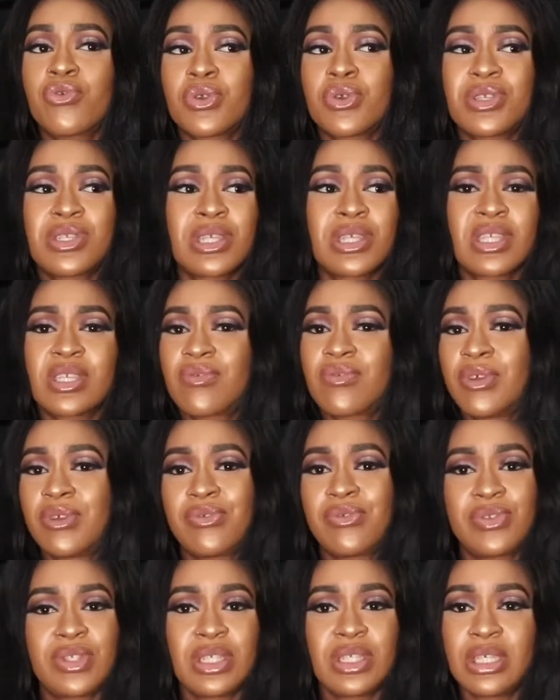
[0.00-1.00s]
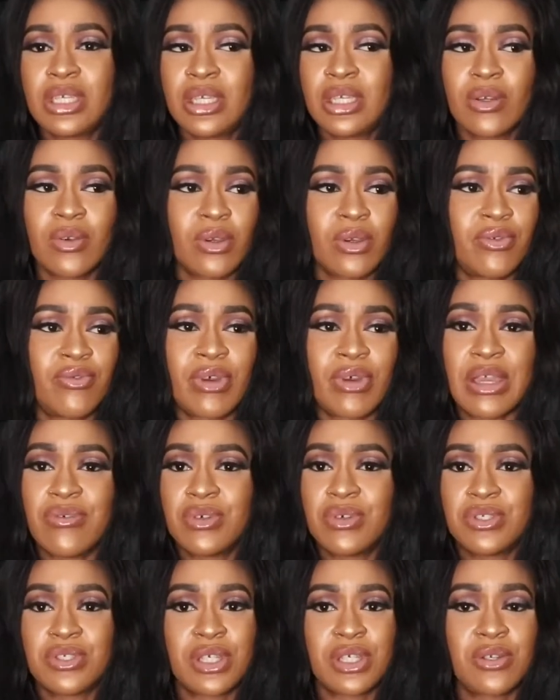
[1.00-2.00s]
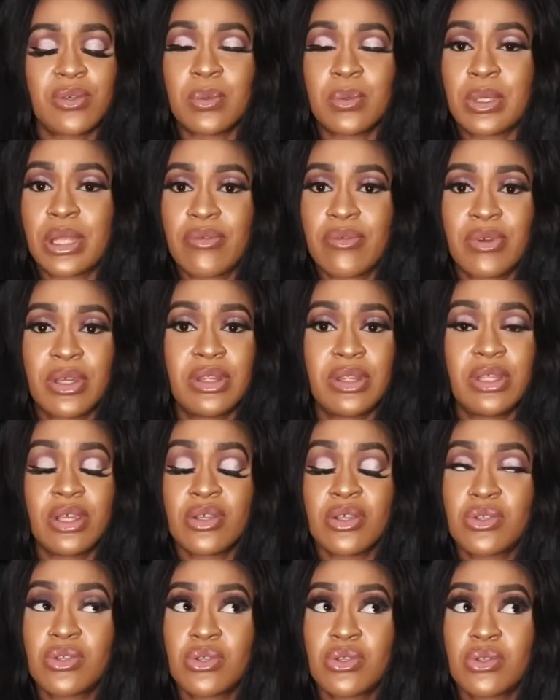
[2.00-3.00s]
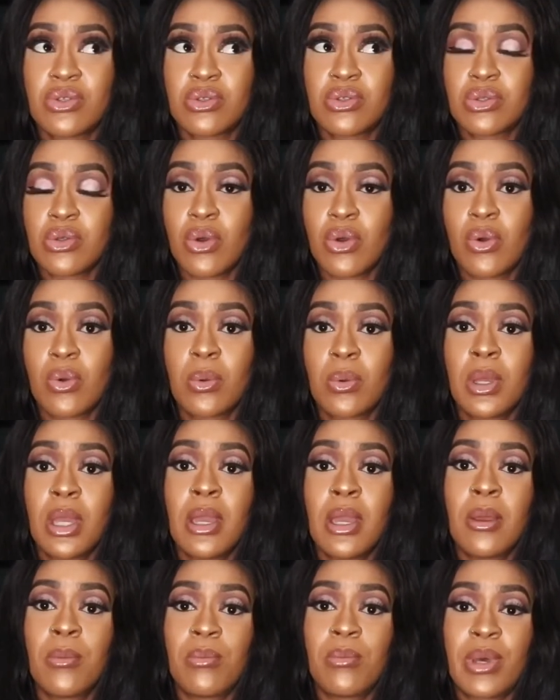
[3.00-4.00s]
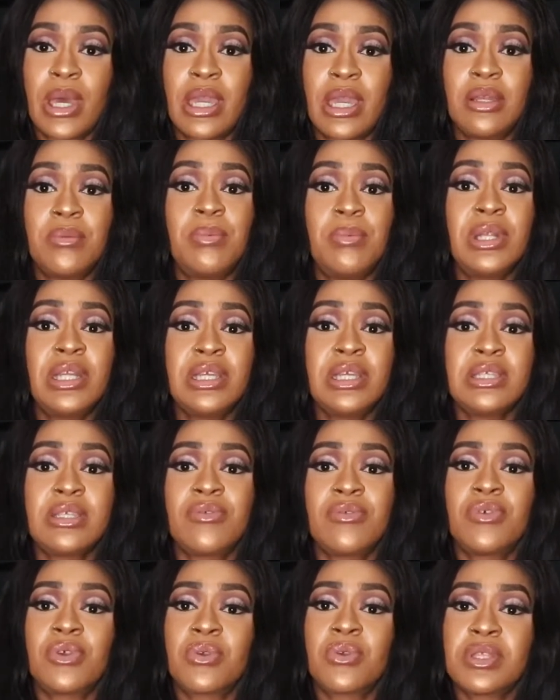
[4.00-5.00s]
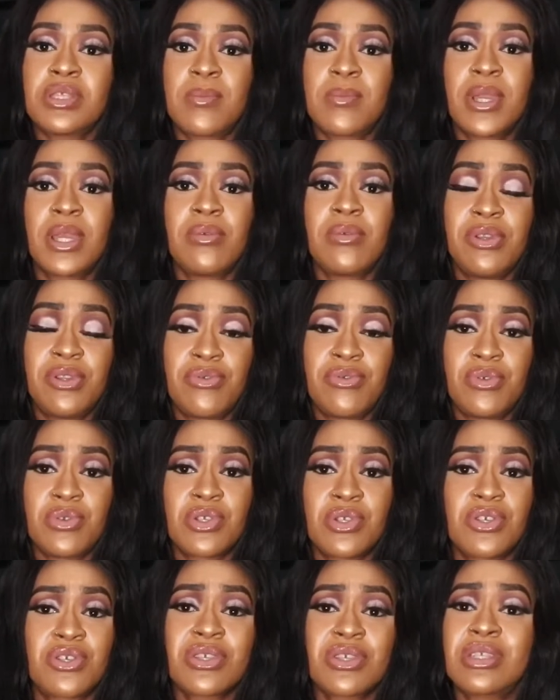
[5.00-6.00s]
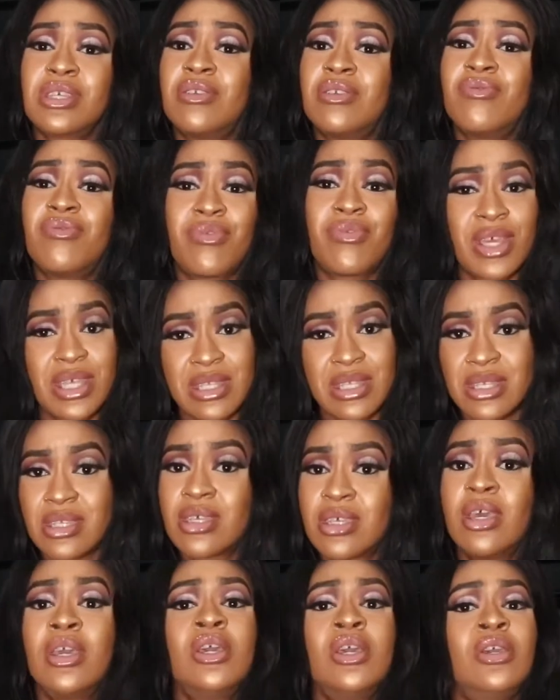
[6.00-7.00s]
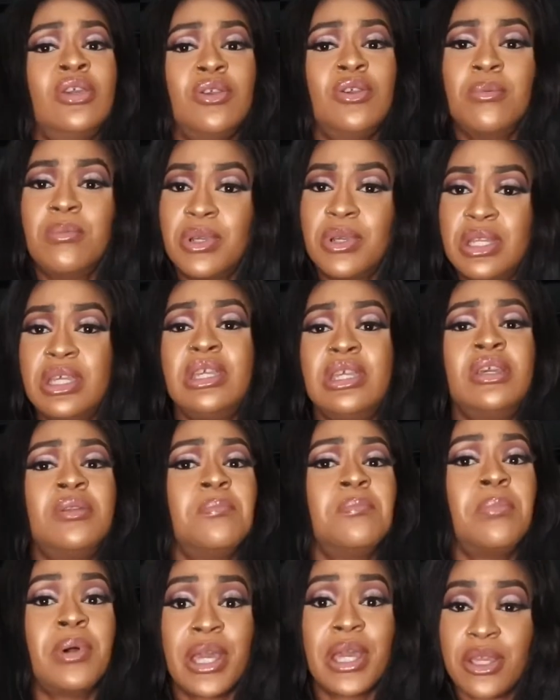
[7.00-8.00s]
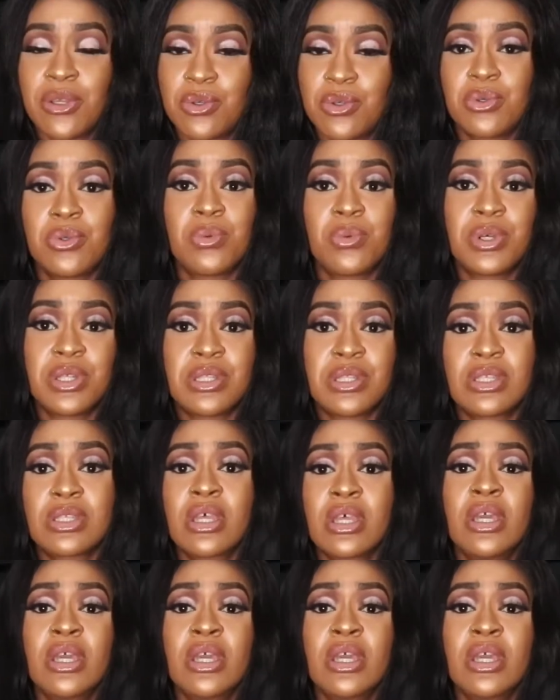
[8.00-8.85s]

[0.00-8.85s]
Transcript: $650 or $500 or whatever. They're so bad. Please, if you're going to buy a reed diffuser, just invest your money in buying good ones.